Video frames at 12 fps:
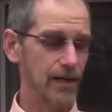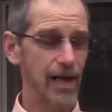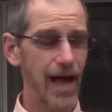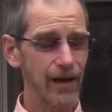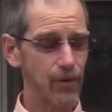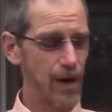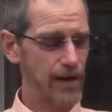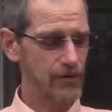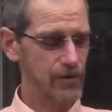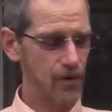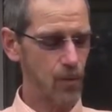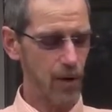Likewise,
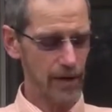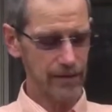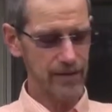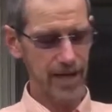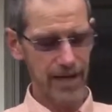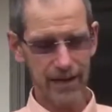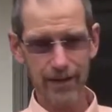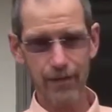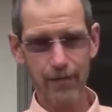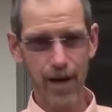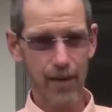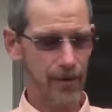you don't want to take a
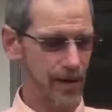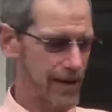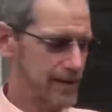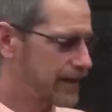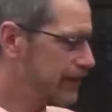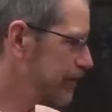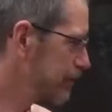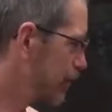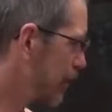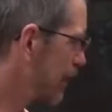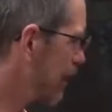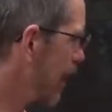thermometer like this and
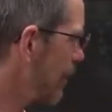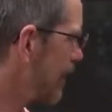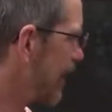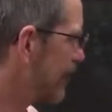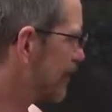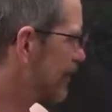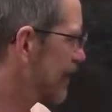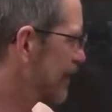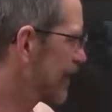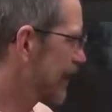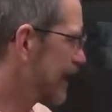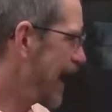put it up against
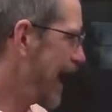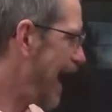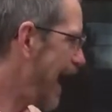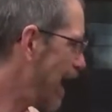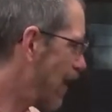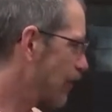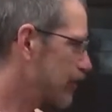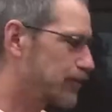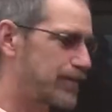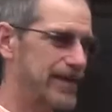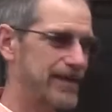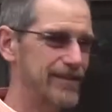the house,
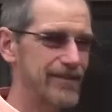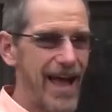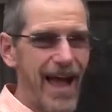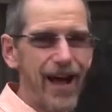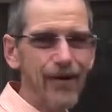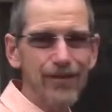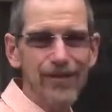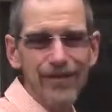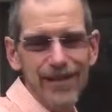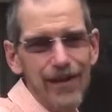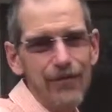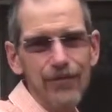because the house
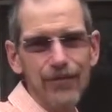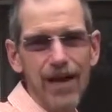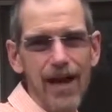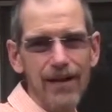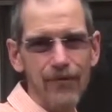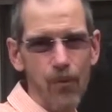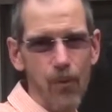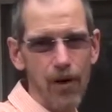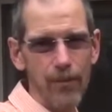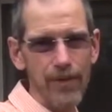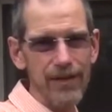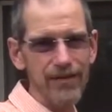itself is kind of
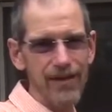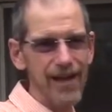warm and you're